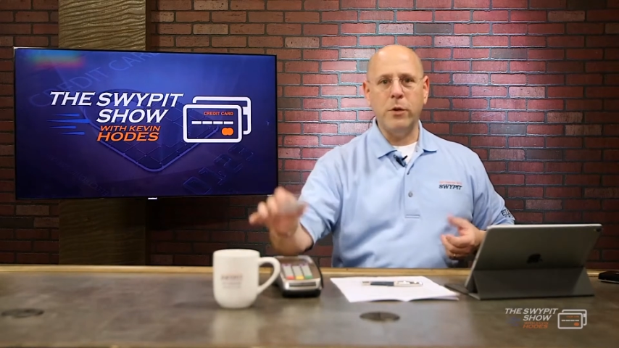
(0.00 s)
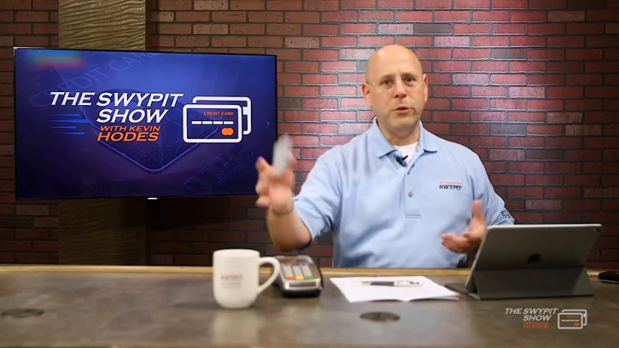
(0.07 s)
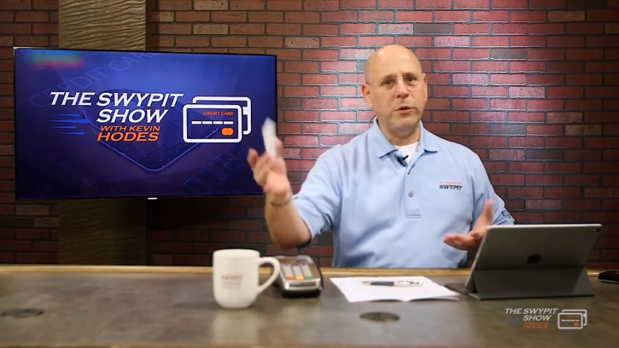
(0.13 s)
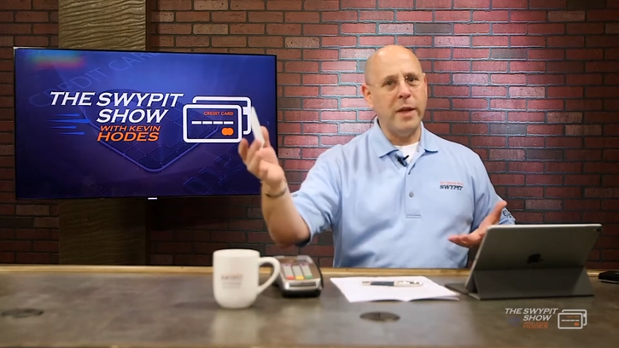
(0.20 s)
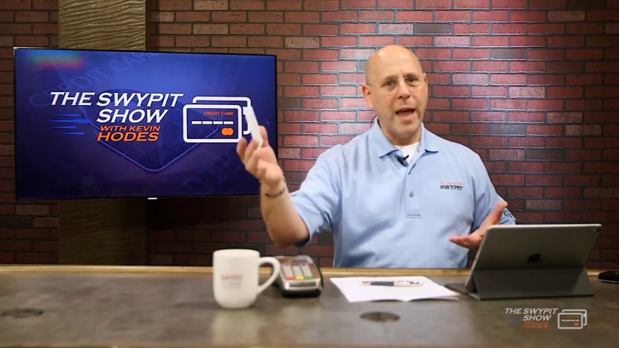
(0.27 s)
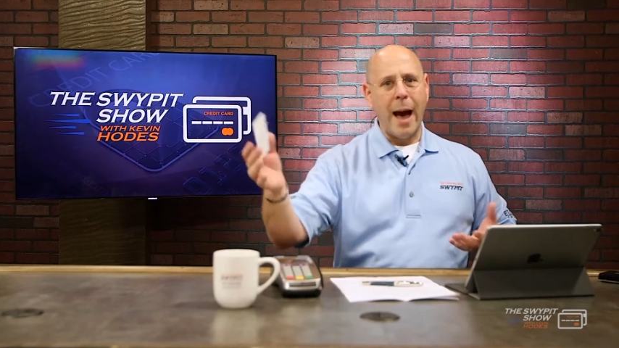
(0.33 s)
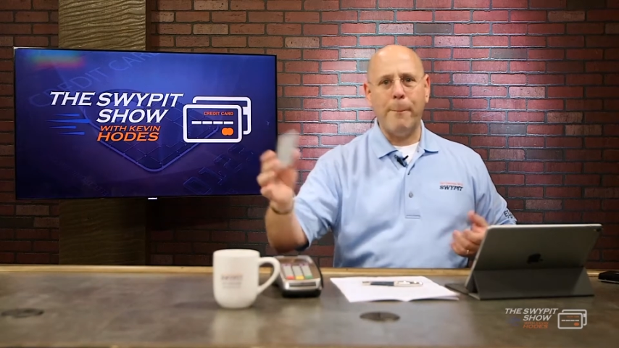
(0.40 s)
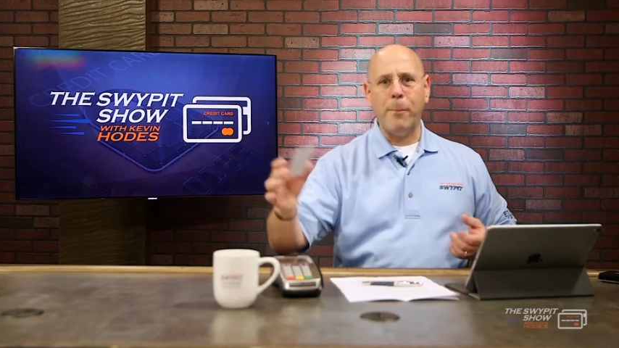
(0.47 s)
You
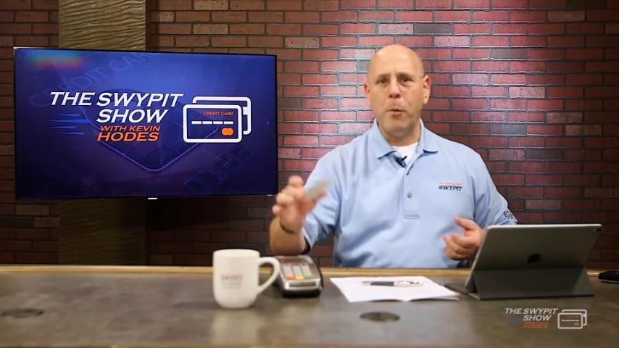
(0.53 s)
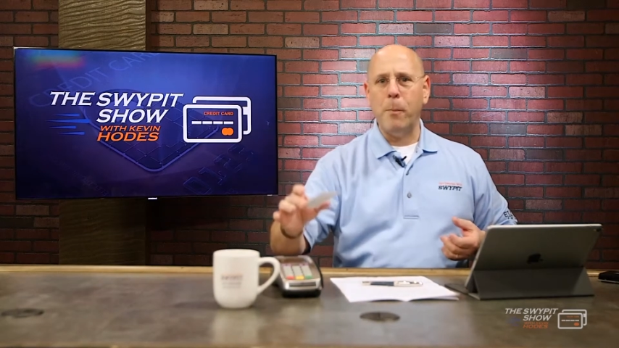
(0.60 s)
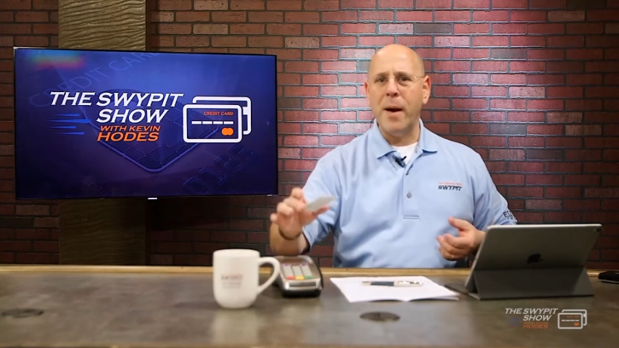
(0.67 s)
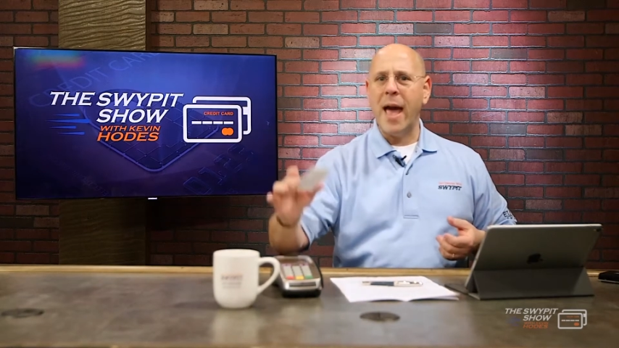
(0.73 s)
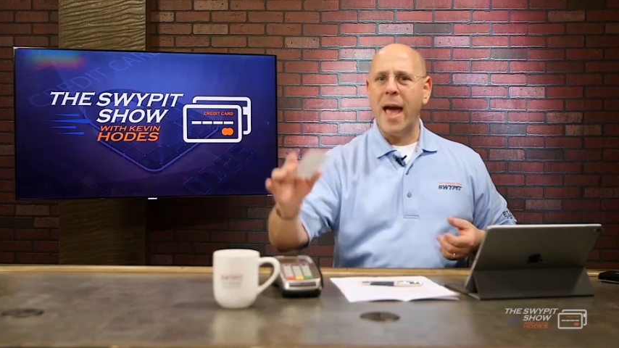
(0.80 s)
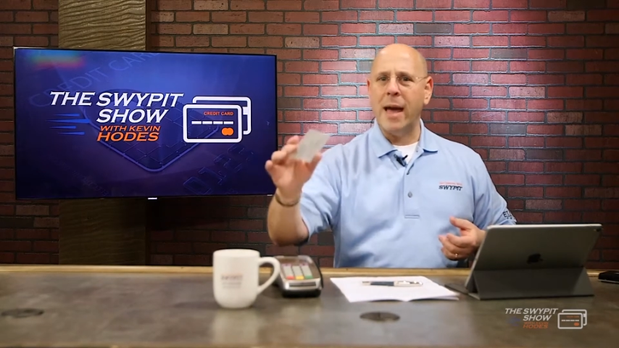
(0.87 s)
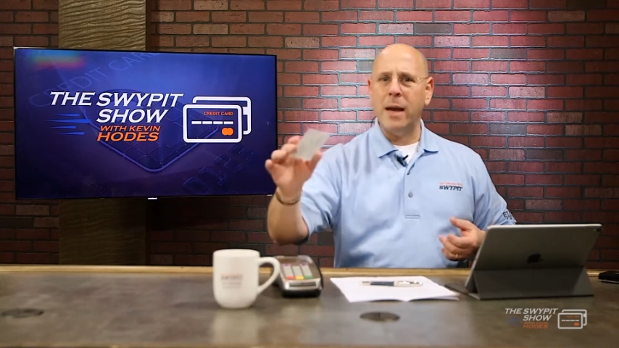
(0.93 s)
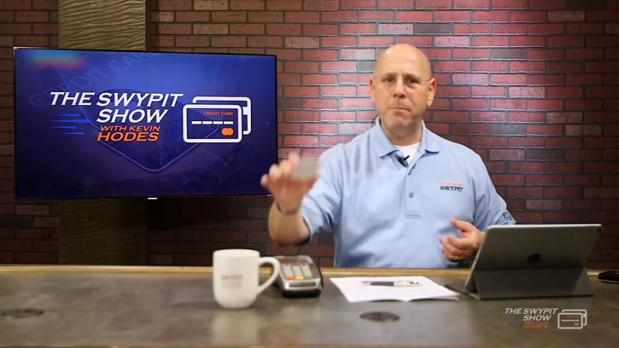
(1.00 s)
see Apple
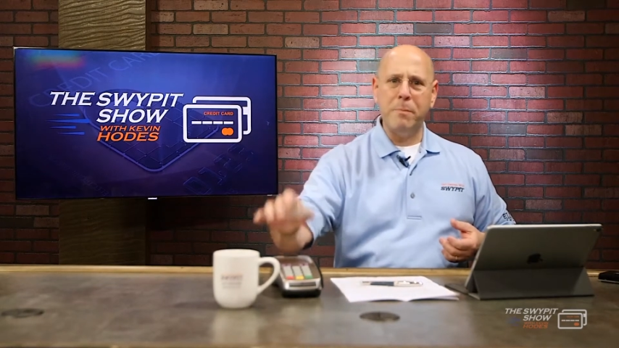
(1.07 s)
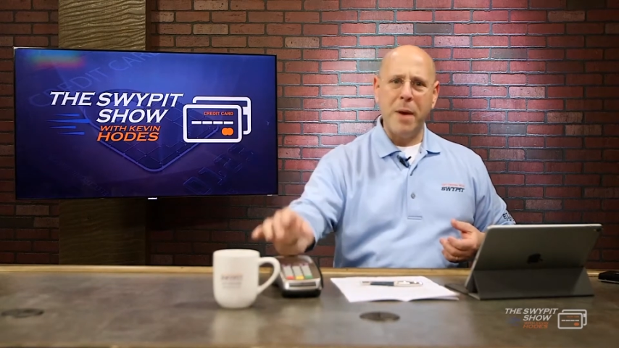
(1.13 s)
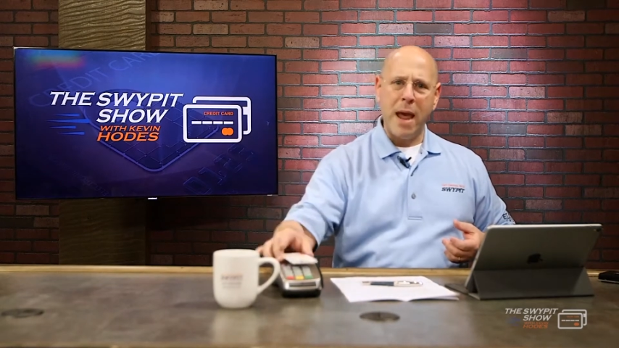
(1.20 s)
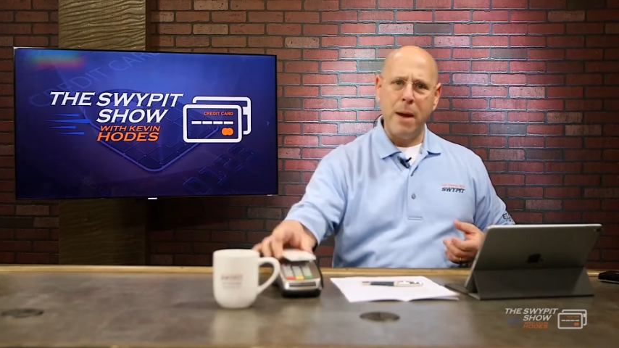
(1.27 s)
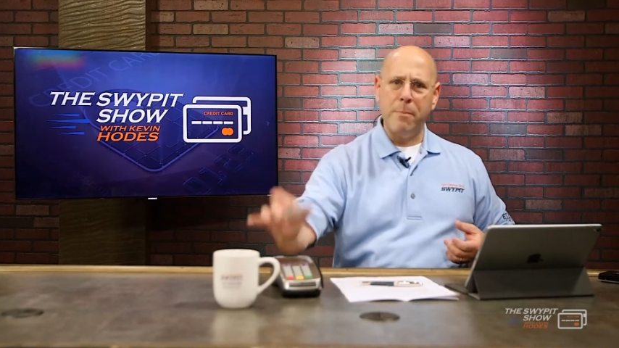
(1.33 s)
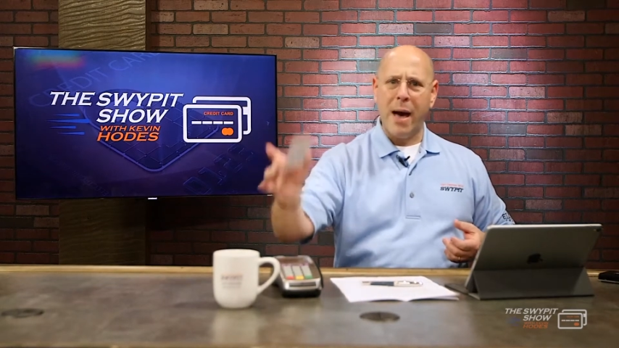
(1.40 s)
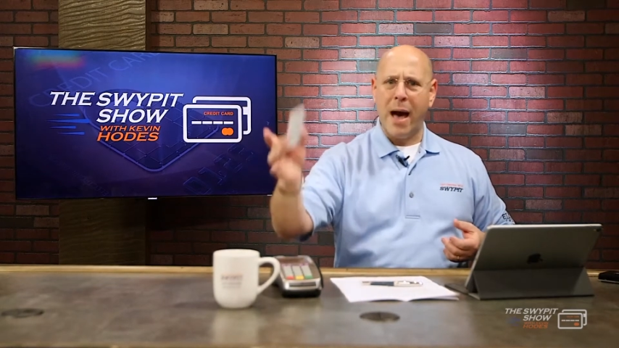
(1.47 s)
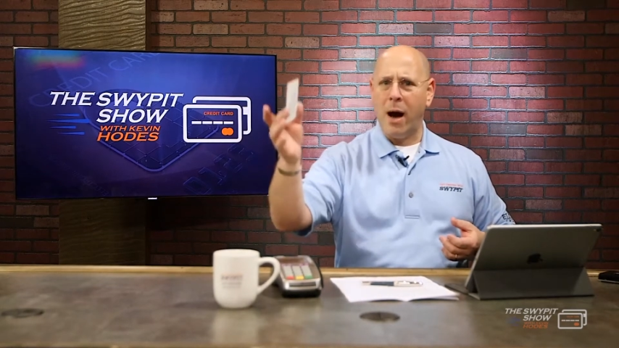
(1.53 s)
Pay,
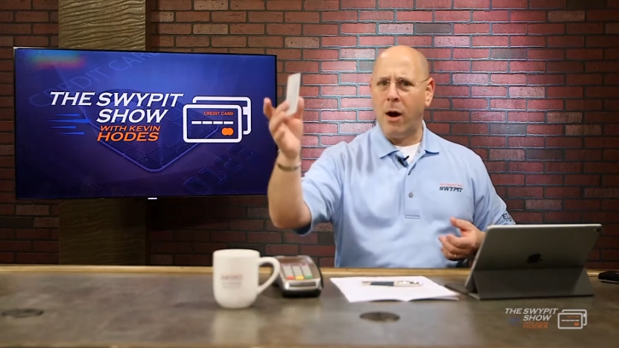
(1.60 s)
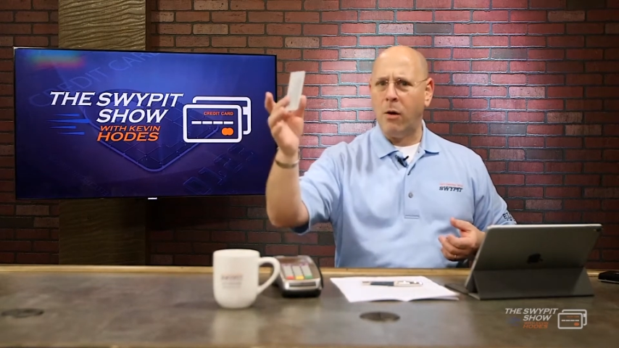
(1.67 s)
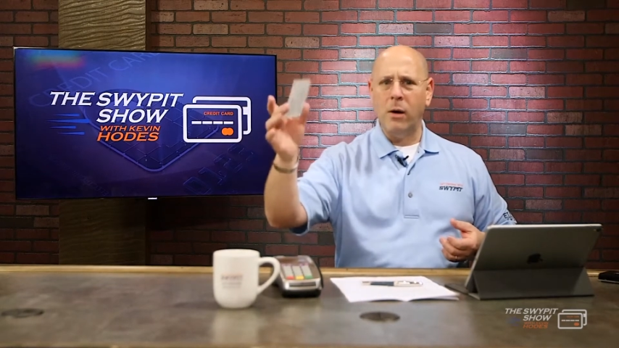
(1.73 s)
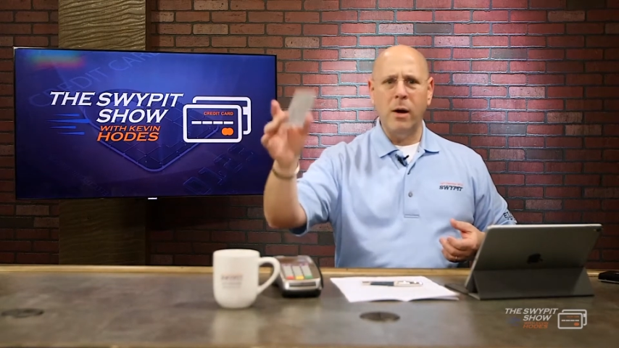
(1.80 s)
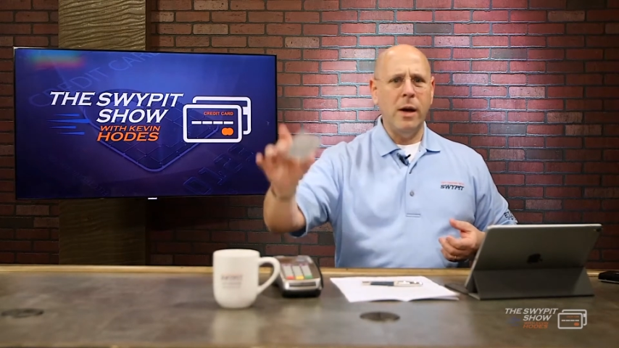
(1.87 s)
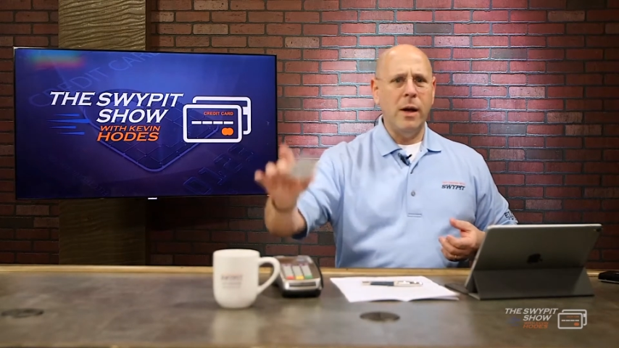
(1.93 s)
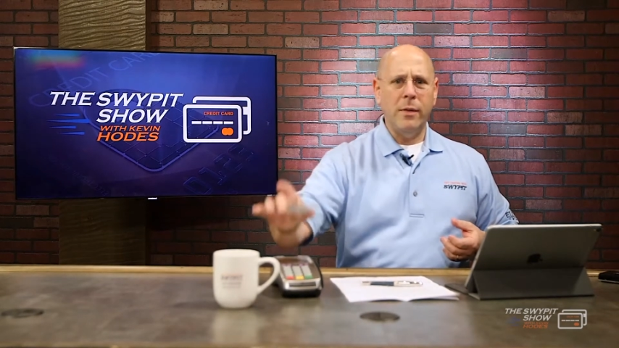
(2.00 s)
PayPal.